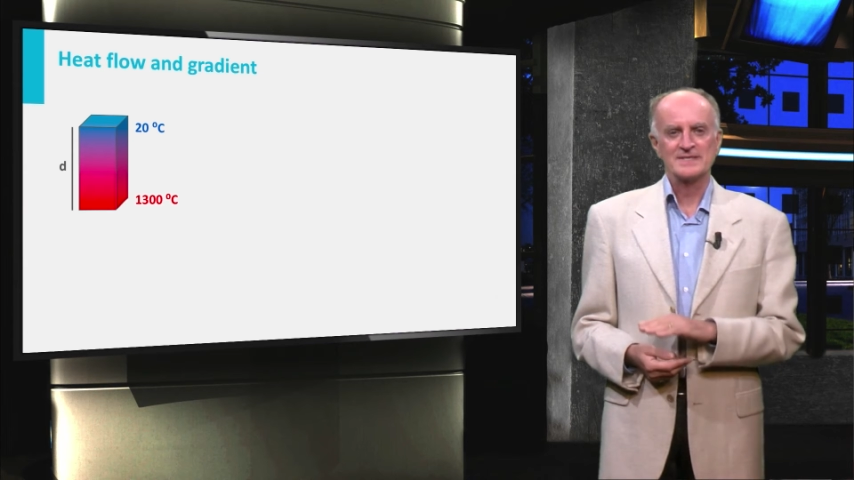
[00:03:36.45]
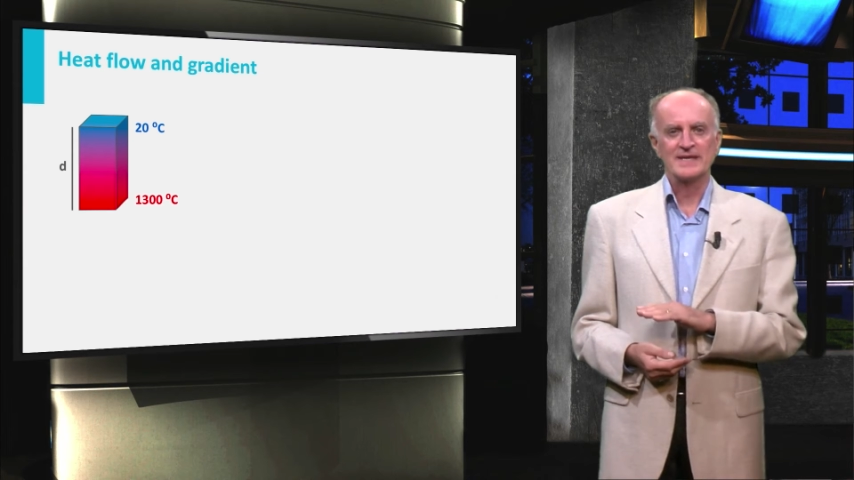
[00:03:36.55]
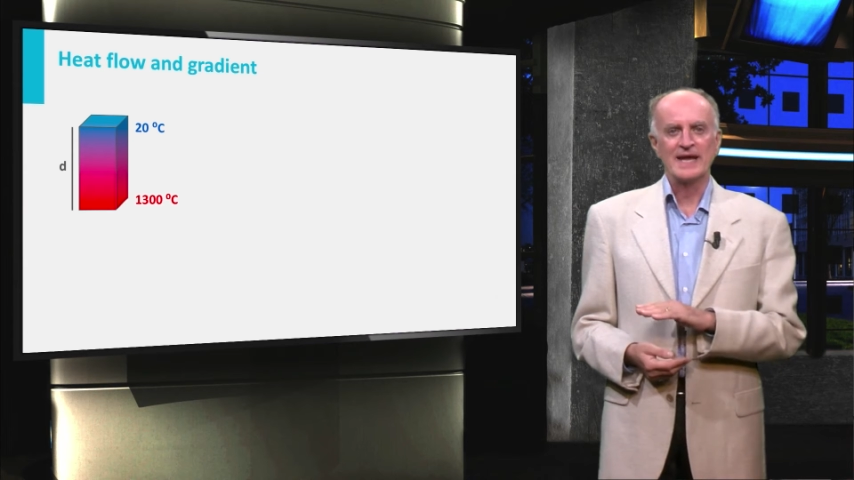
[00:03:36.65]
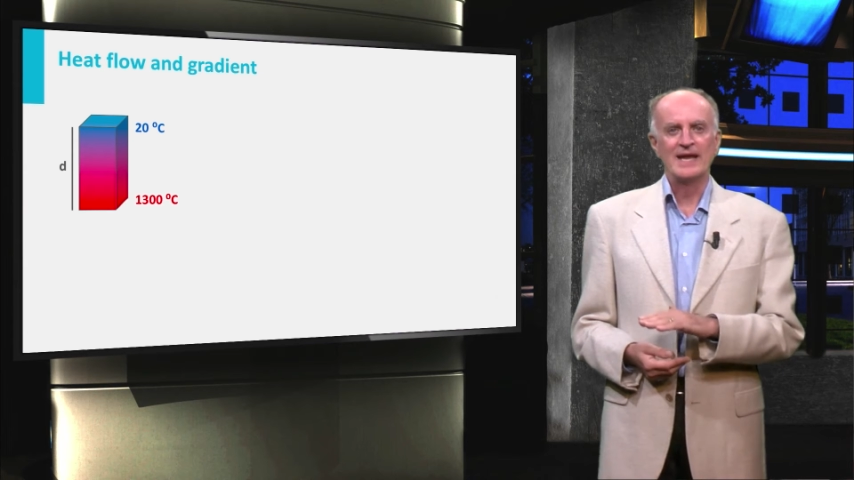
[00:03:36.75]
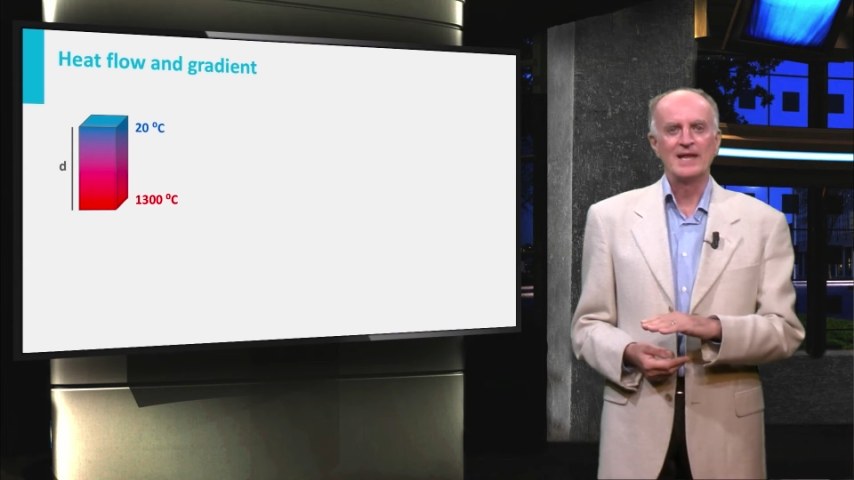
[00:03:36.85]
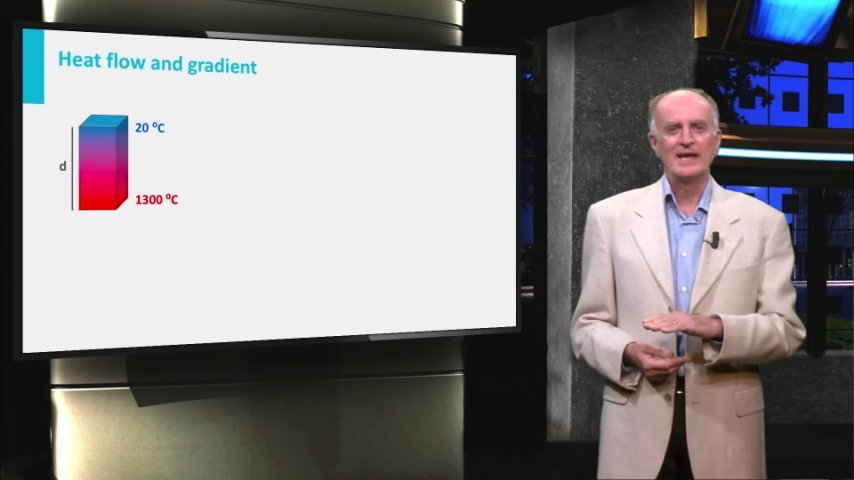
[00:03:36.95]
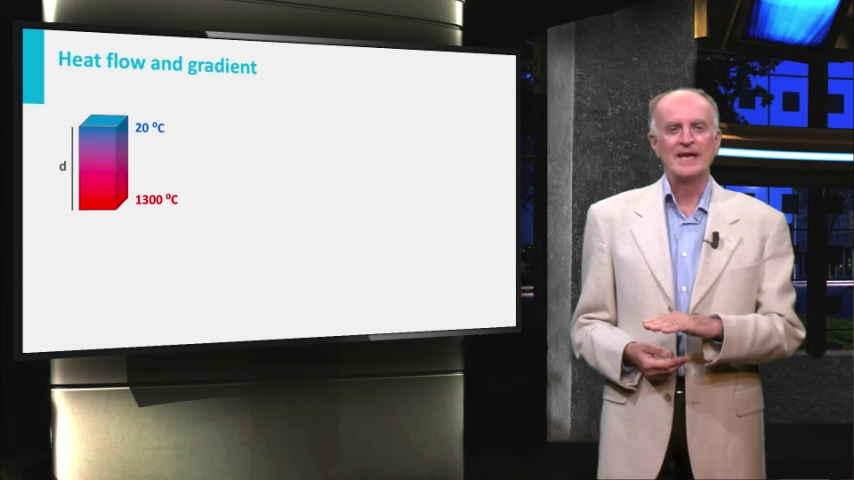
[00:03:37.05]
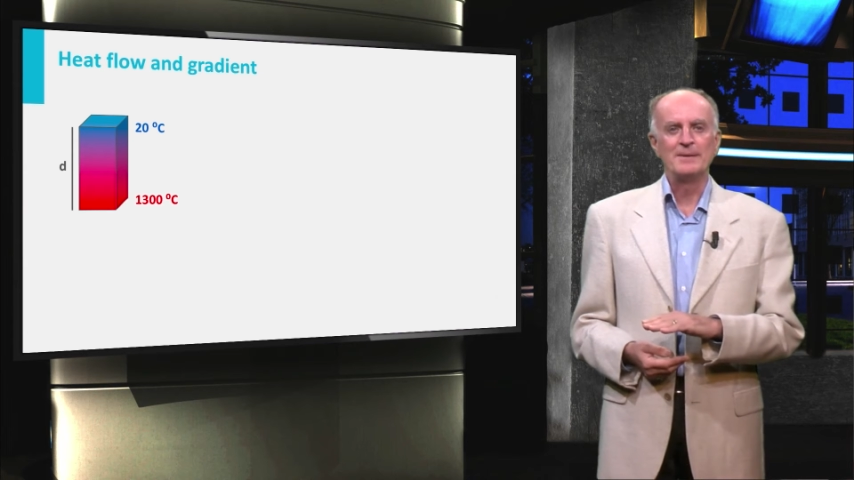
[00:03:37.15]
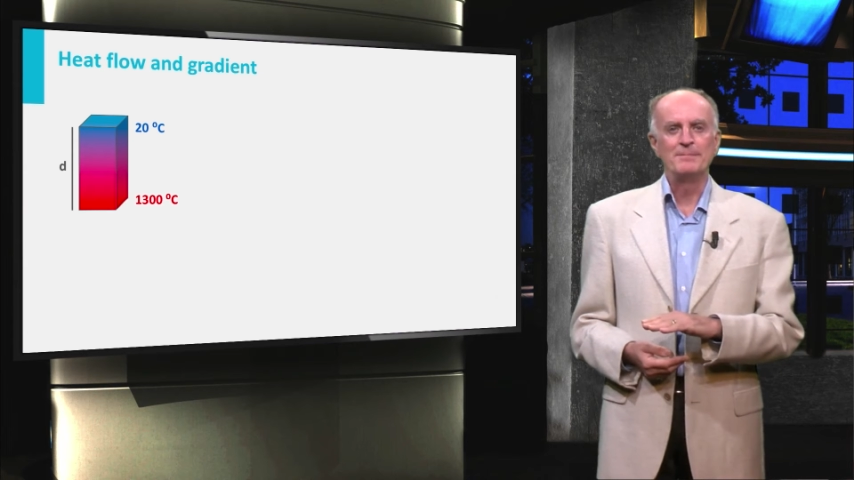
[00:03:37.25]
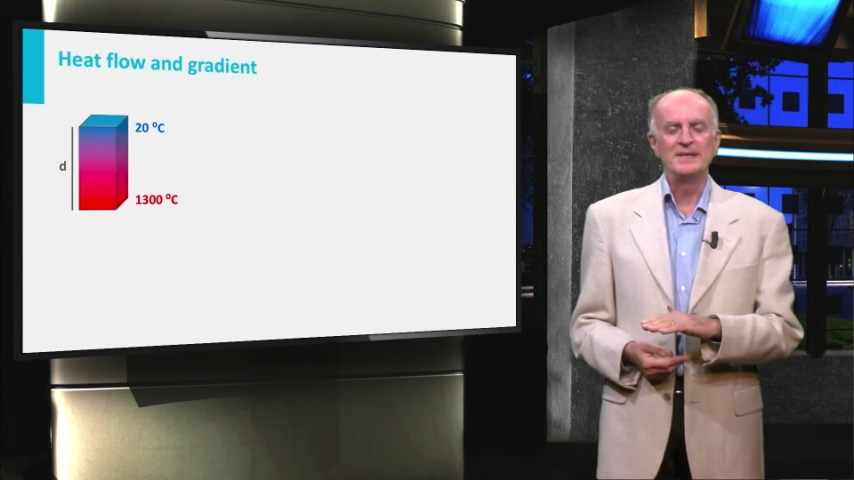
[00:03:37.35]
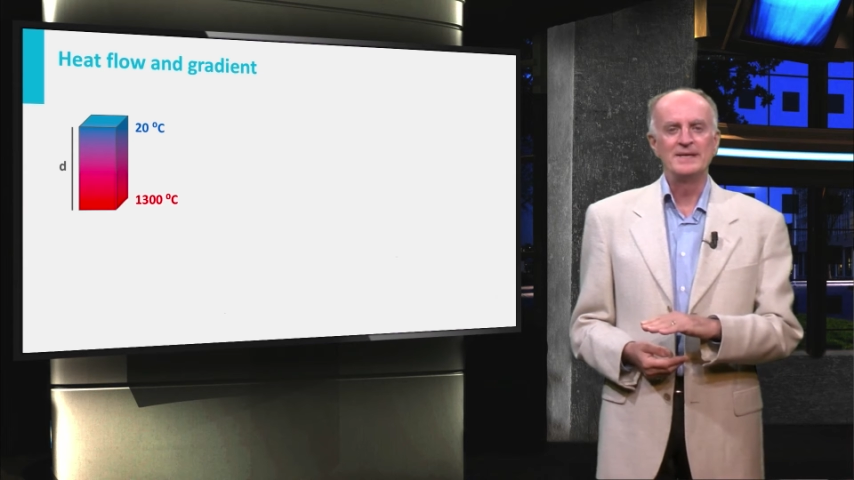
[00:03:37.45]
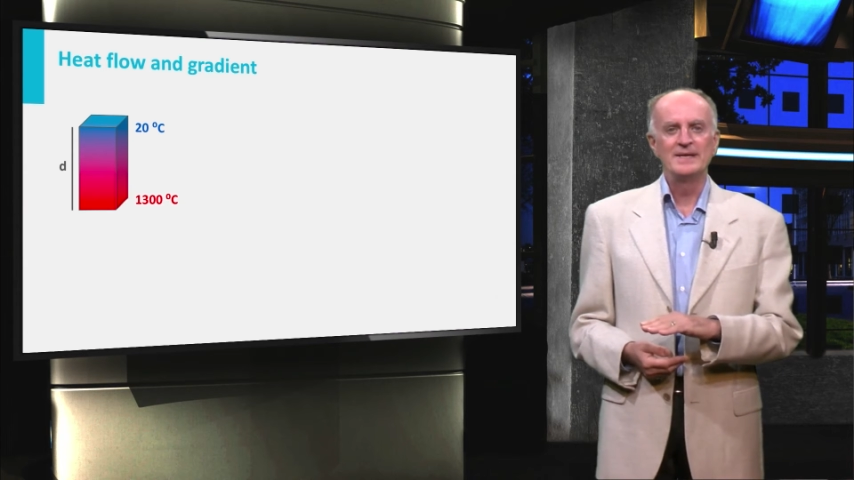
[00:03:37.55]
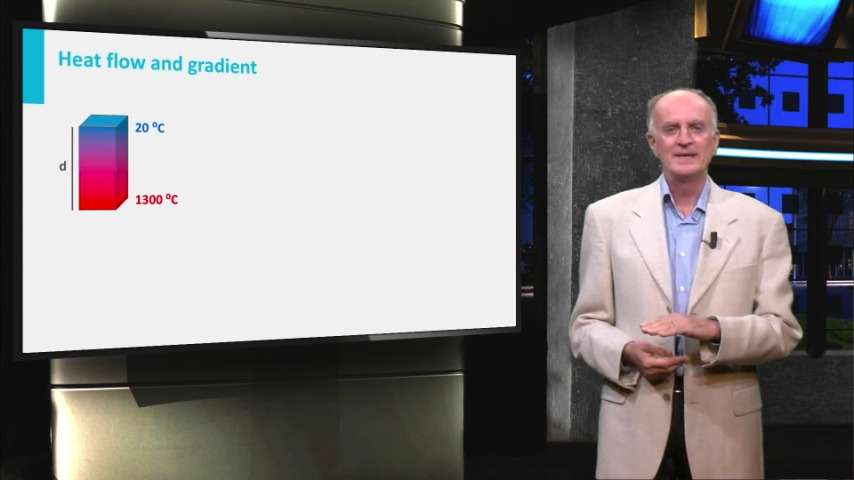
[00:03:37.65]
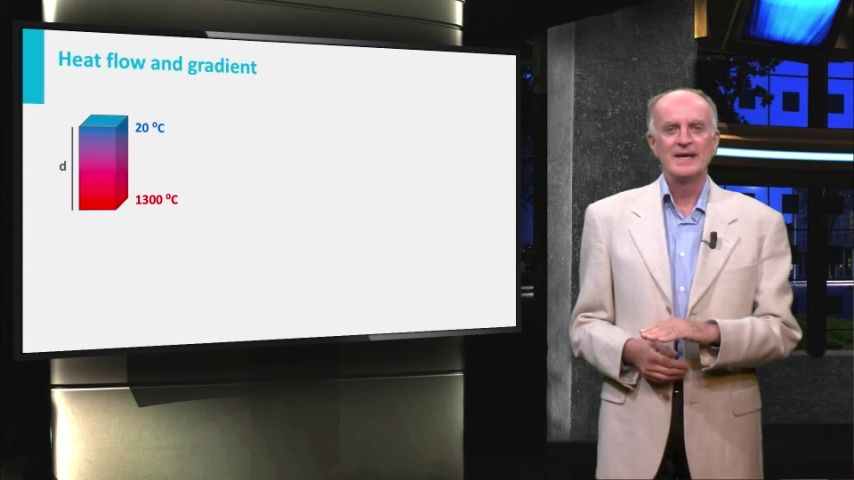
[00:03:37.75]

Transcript: the LAB